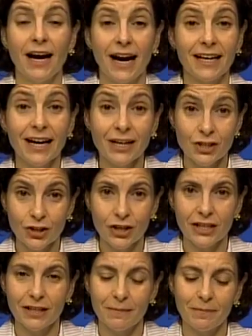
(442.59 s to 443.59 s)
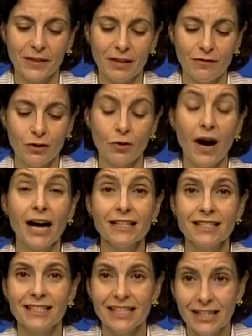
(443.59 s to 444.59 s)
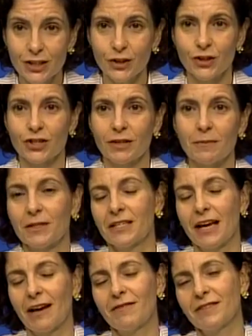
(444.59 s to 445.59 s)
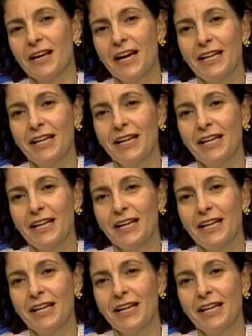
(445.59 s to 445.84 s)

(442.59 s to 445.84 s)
And actually, if you ask teachers themselves,